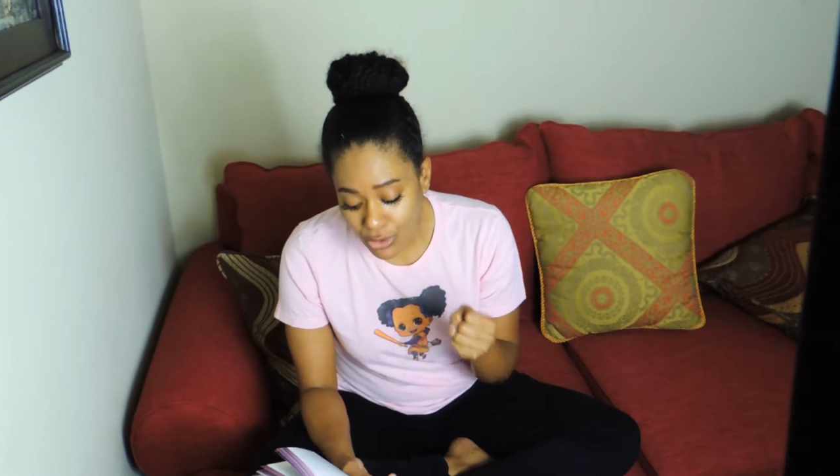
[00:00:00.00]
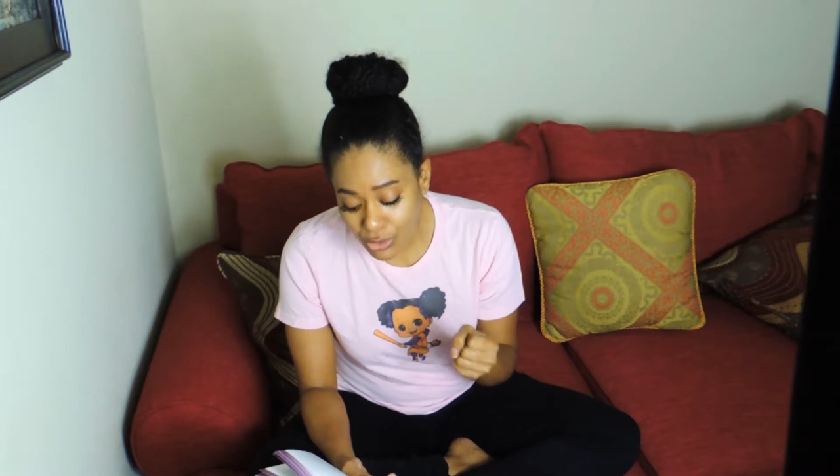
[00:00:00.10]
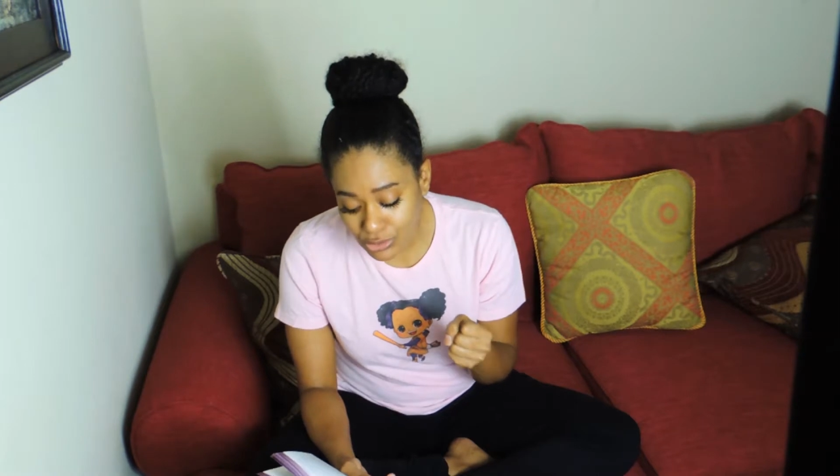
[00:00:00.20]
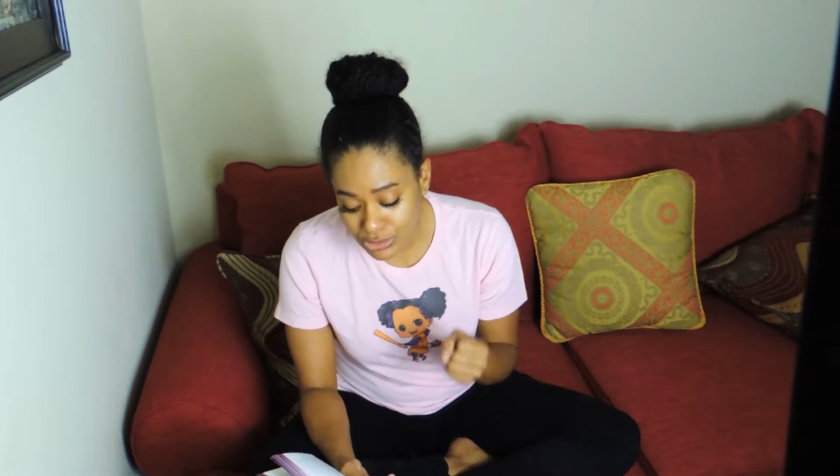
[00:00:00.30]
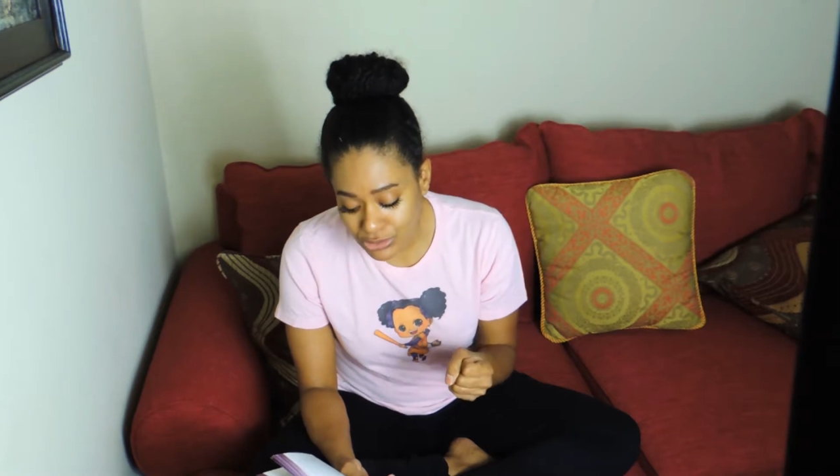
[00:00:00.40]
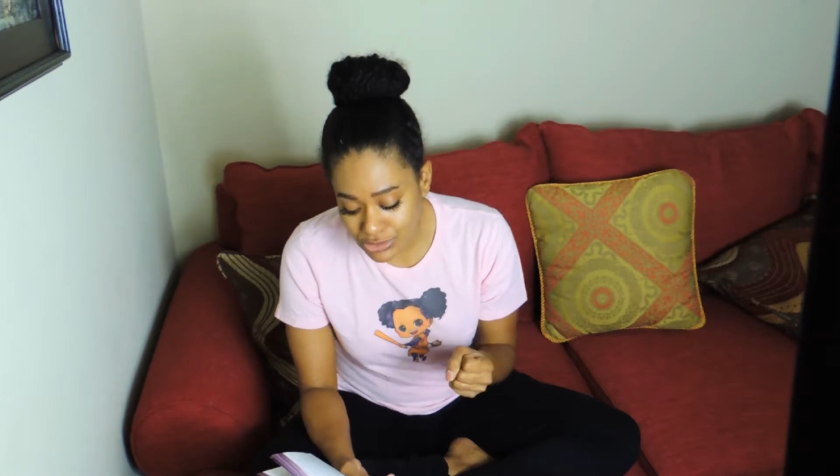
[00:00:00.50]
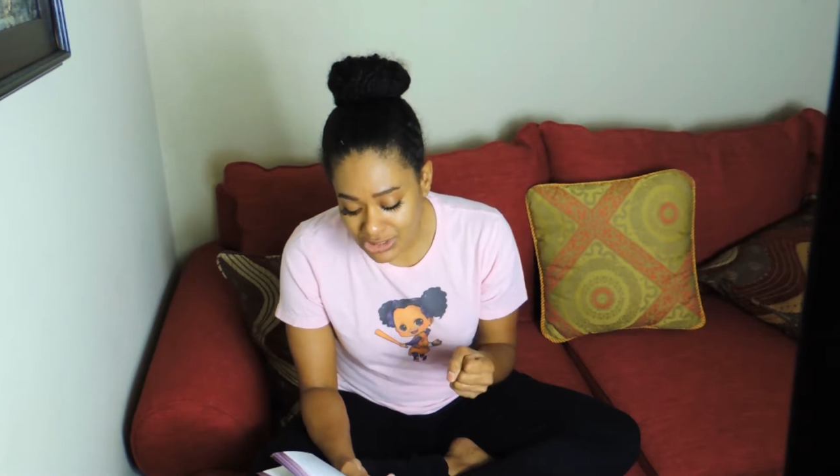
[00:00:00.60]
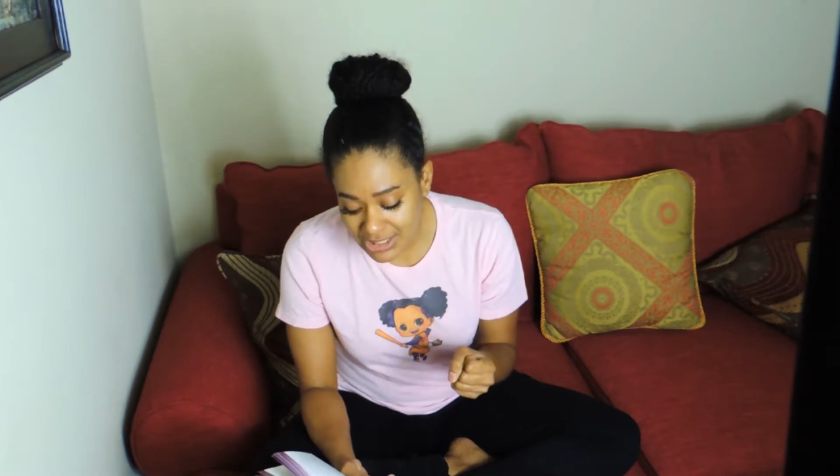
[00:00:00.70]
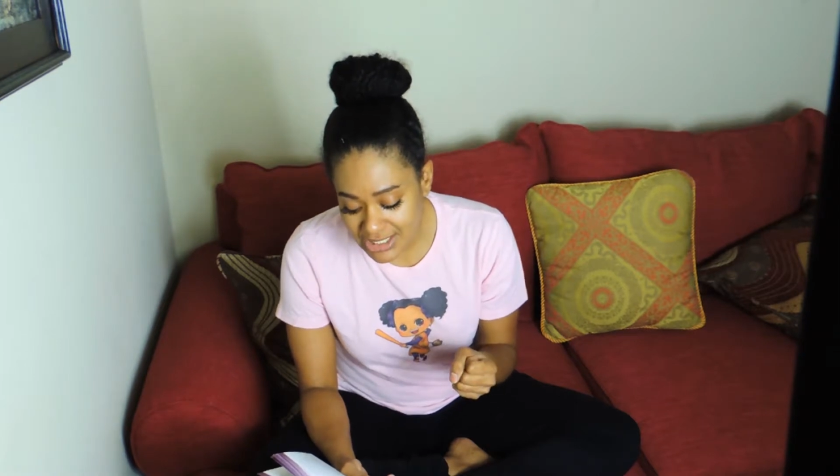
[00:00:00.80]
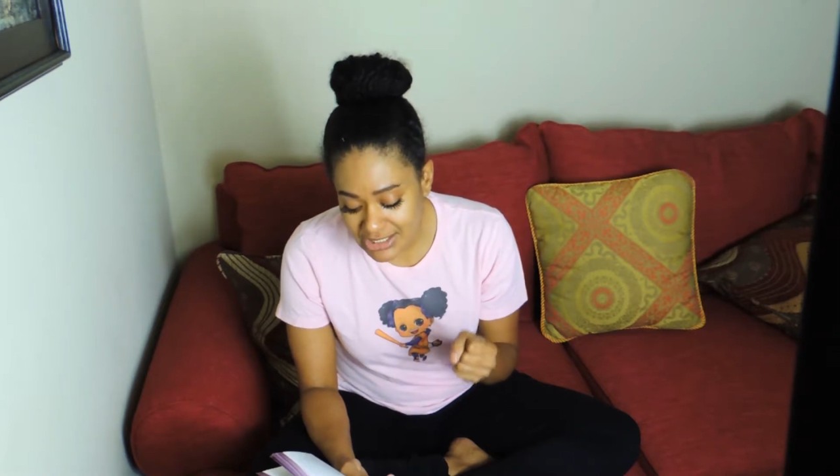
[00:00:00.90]
hold
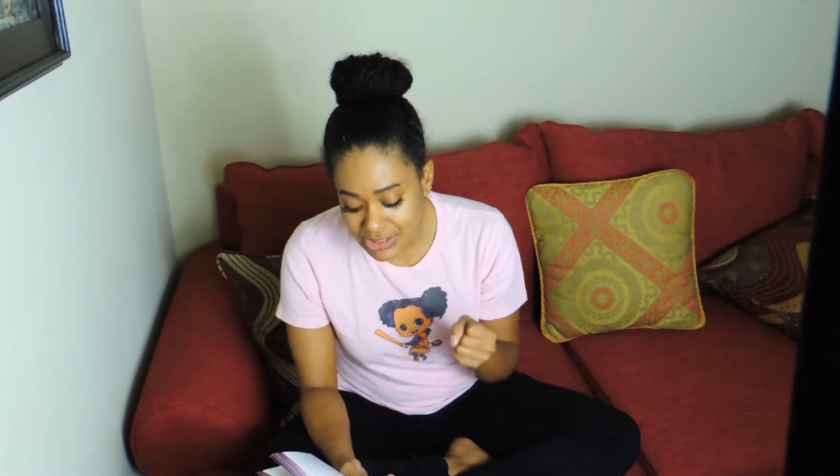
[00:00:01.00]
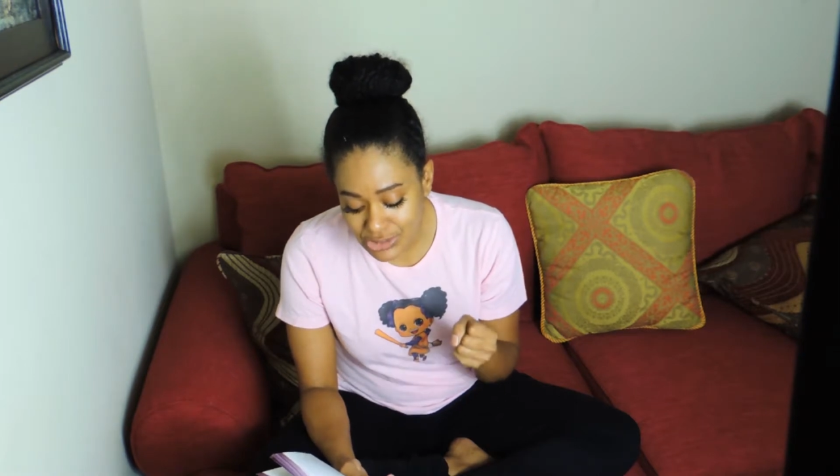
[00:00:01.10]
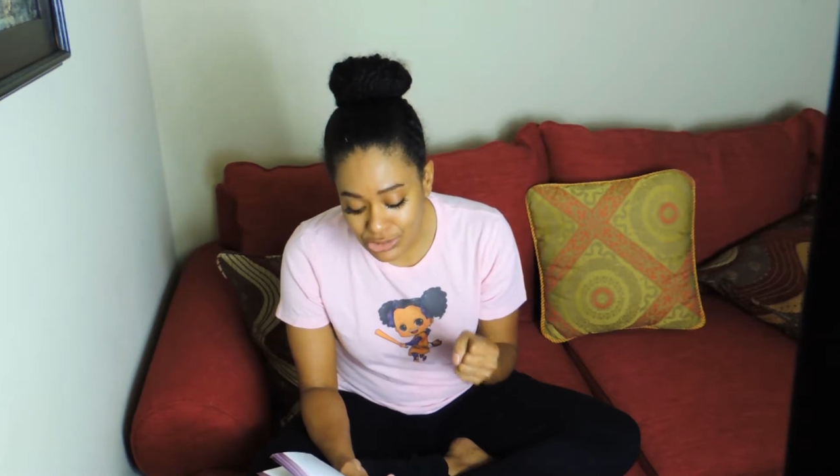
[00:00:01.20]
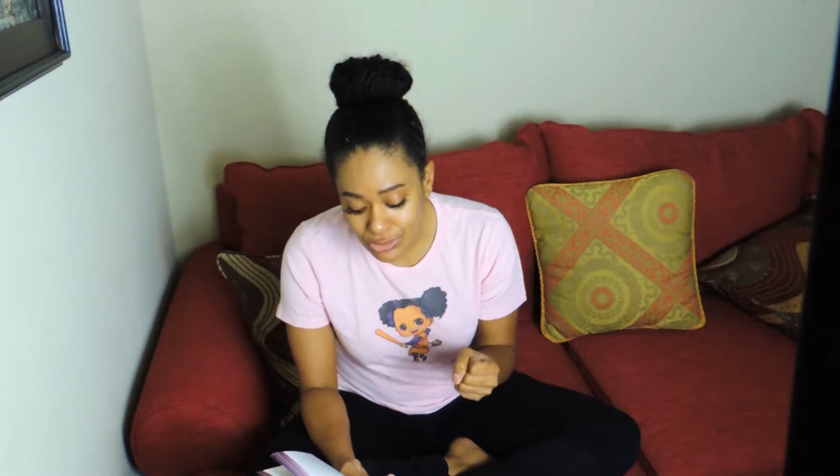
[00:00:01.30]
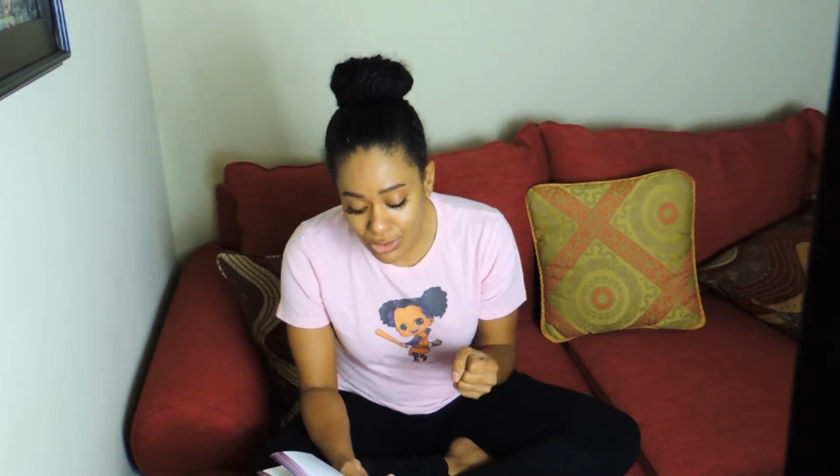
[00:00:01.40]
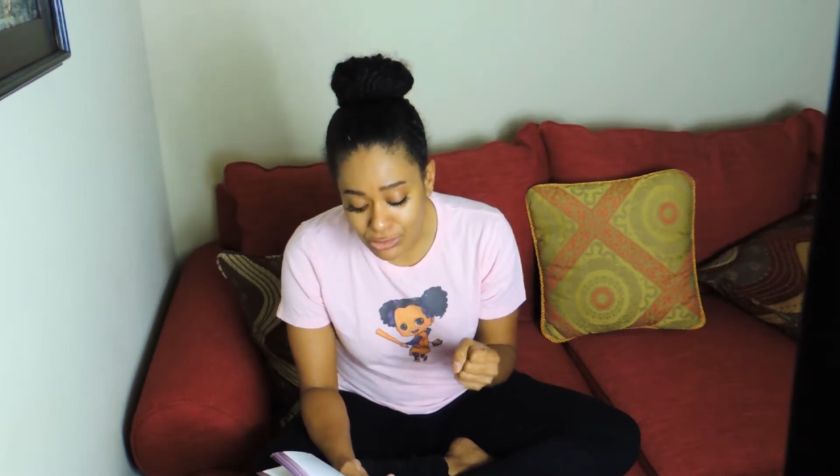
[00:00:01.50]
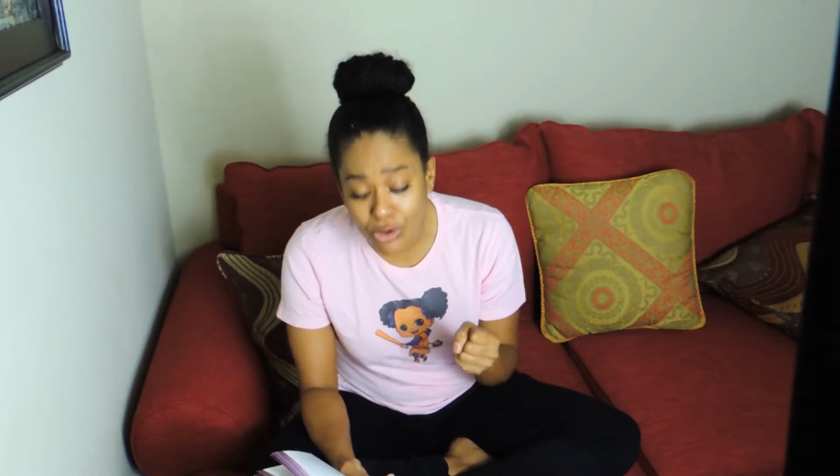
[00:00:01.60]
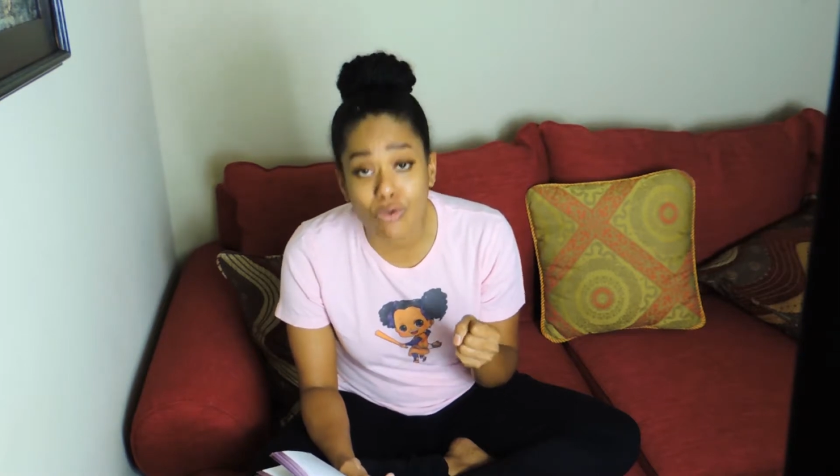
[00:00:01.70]
loosely is control